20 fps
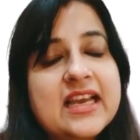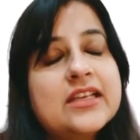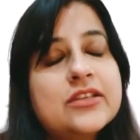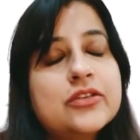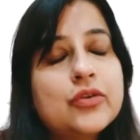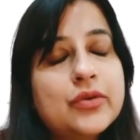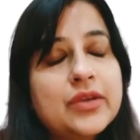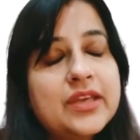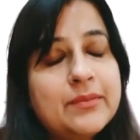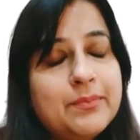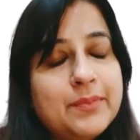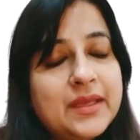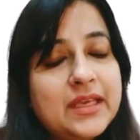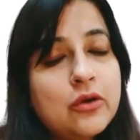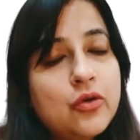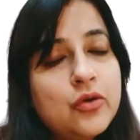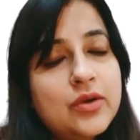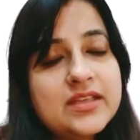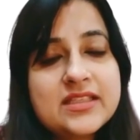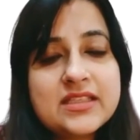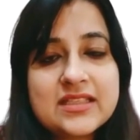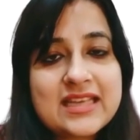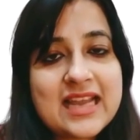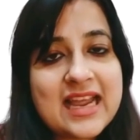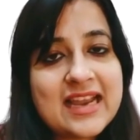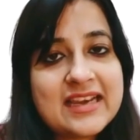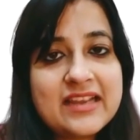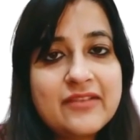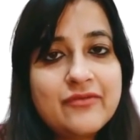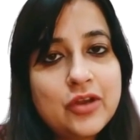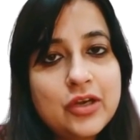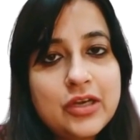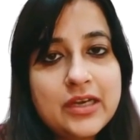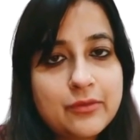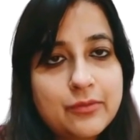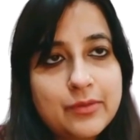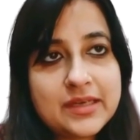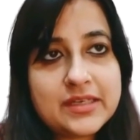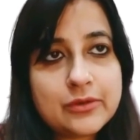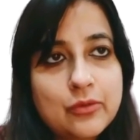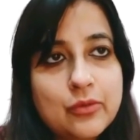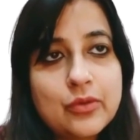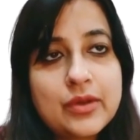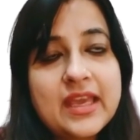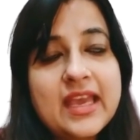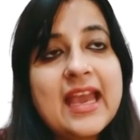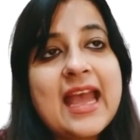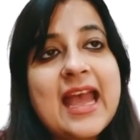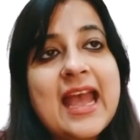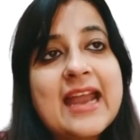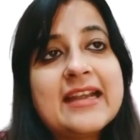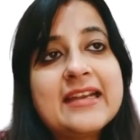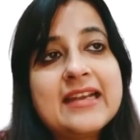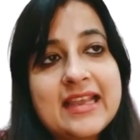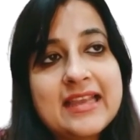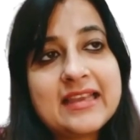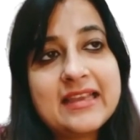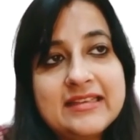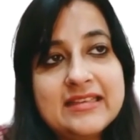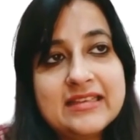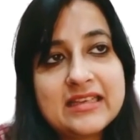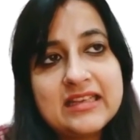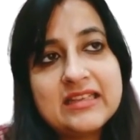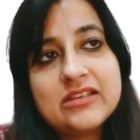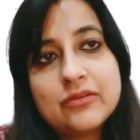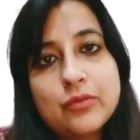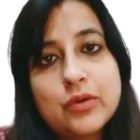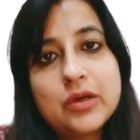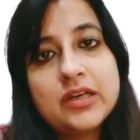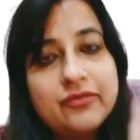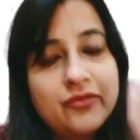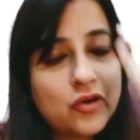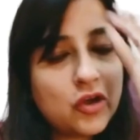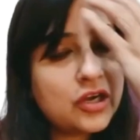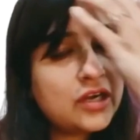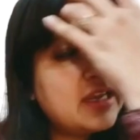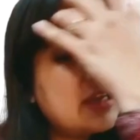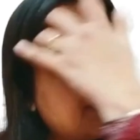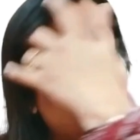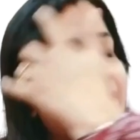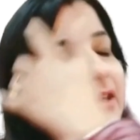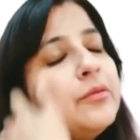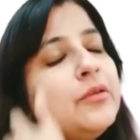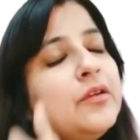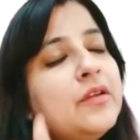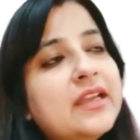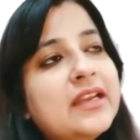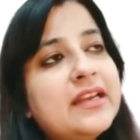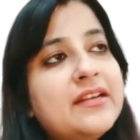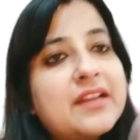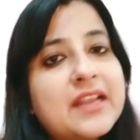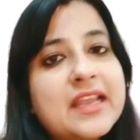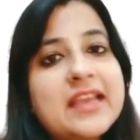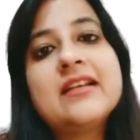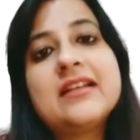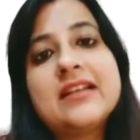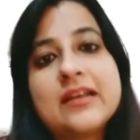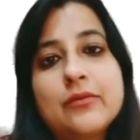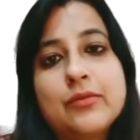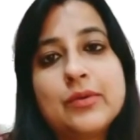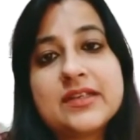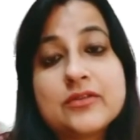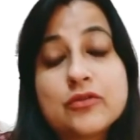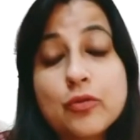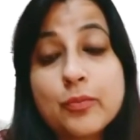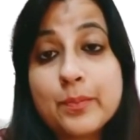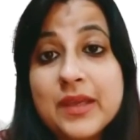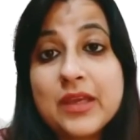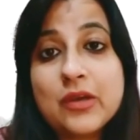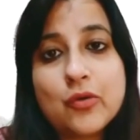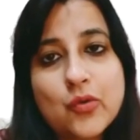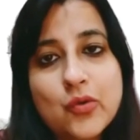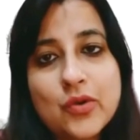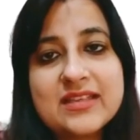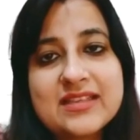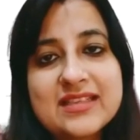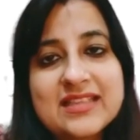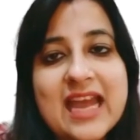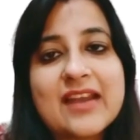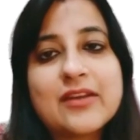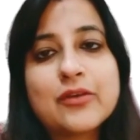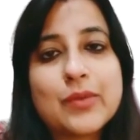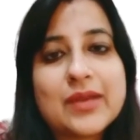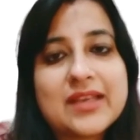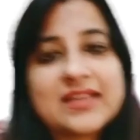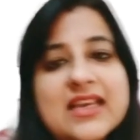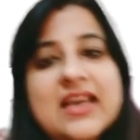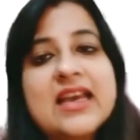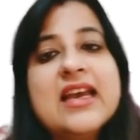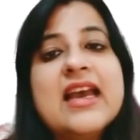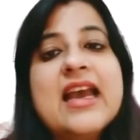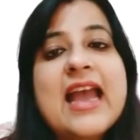So PO is standing for liquid, okay, and like it's a word for liquid. You can drink the liquid. So PO is that ways.